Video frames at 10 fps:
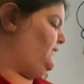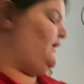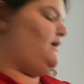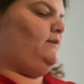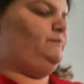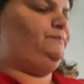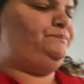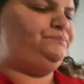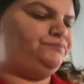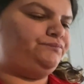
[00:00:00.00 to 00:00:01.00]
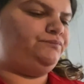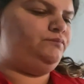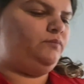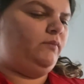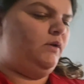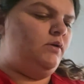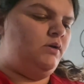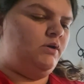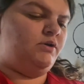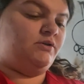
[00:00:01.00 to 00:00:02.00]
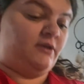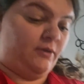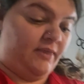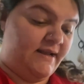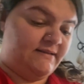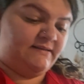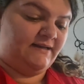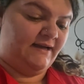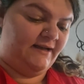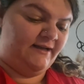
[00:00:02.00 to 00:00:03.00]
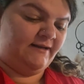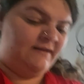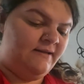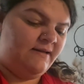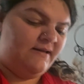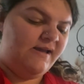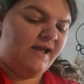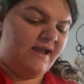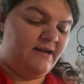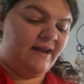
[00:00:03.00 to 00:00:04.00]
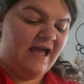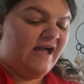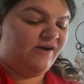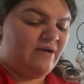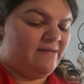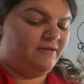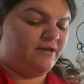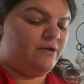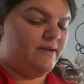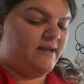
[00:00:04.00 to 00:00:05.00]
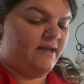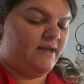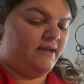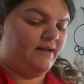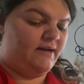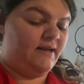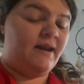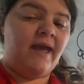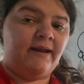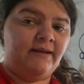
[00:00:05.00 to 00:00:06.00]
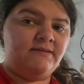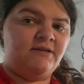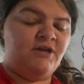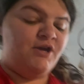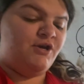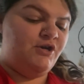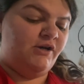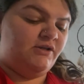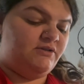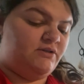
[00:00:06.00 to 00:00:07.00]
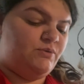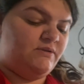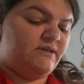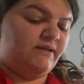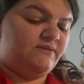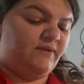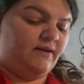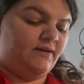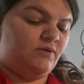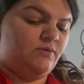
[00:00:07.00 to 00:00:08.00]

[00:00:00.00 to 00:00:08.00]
Um, so that's done. And now I'm gonna go ahead and edit Tuesday's video,